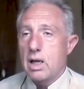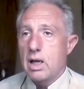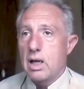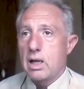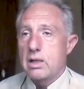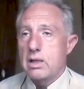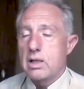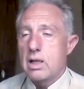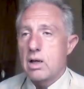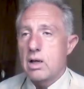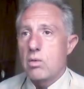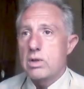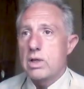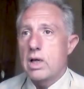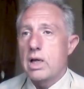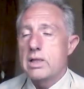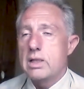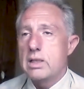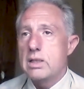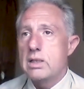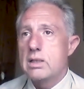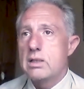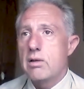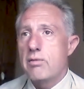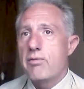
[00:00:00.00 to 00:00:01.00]
Uh-huh. And now I
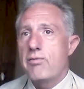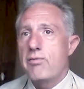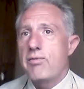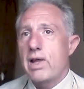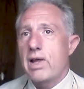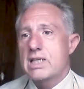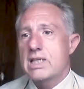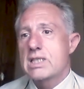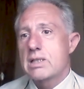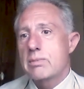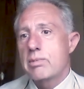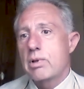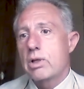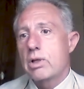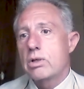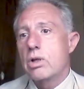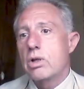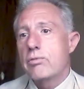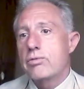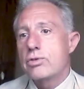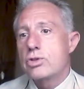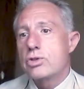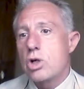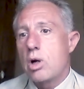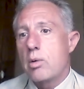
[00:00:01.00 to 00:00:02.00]
needed a flexible
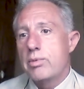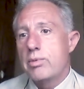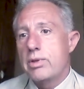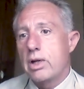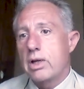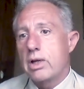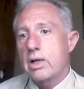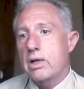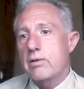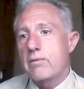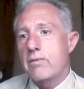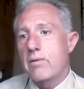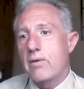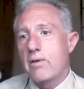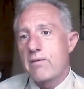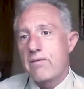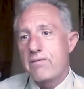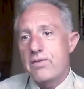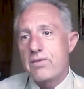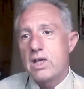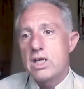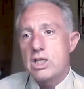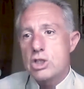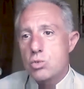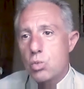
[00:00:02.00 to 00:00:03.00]
enough job that I could
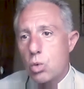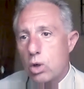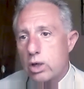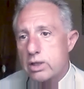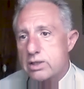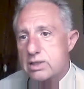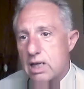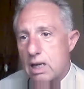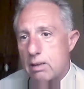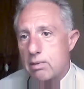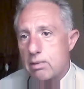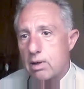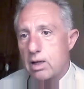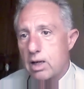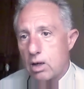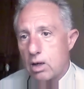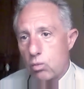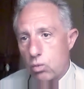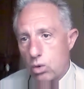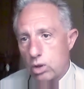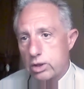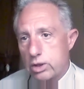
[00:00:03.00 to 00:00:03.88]
finish what time I, I